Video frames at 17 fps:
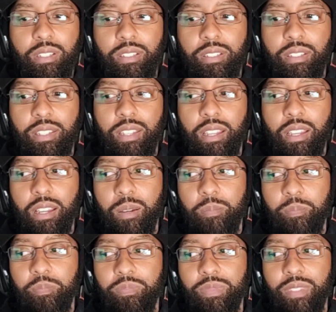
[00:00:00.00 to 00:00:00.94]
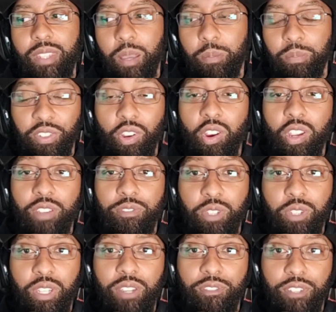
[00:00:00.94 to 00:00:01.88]
I'm sorry if you
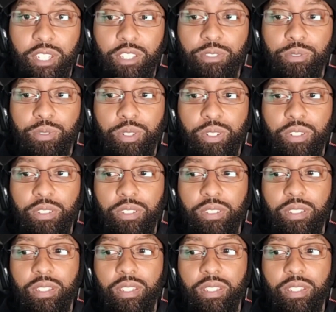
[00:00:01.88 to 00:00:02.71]
get Phoenix Force.